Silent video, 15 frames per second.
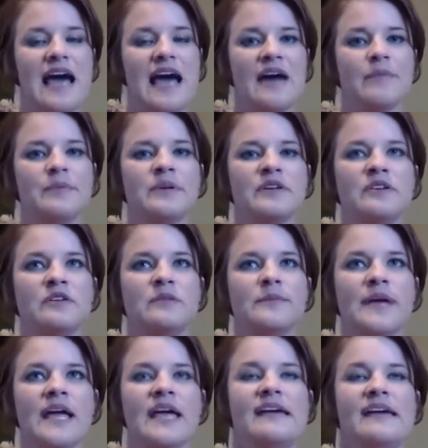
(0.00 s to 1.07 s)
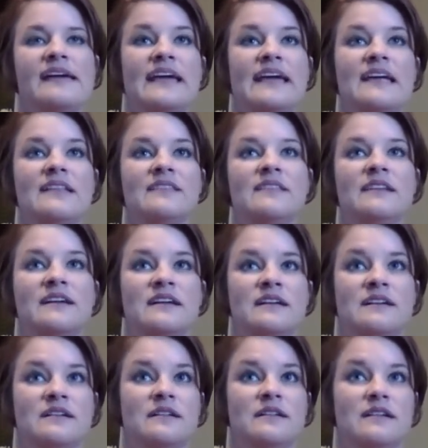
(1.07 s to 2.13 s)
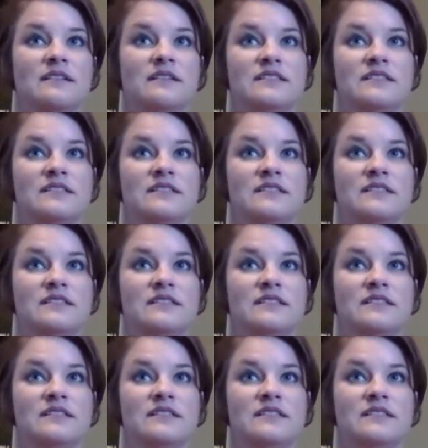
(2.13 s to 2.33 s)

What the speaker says: I put them in the